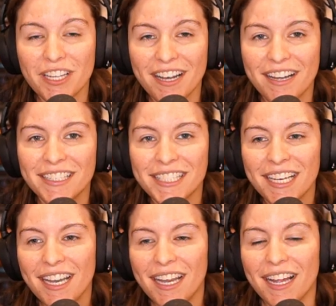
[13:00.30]
guys,
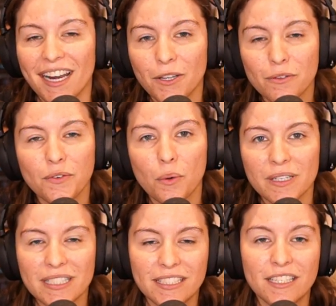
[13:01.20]
and I look forward
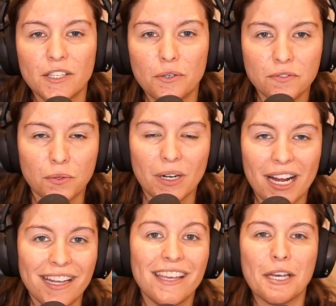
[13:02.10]
to seeing you for
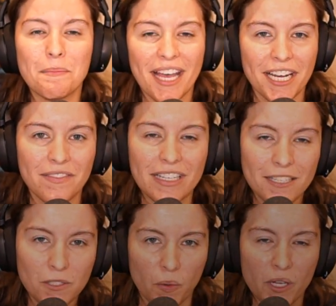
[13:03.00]
IEM Katowice
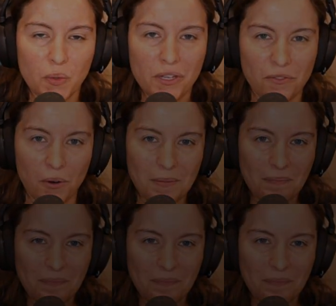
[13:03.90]
2024.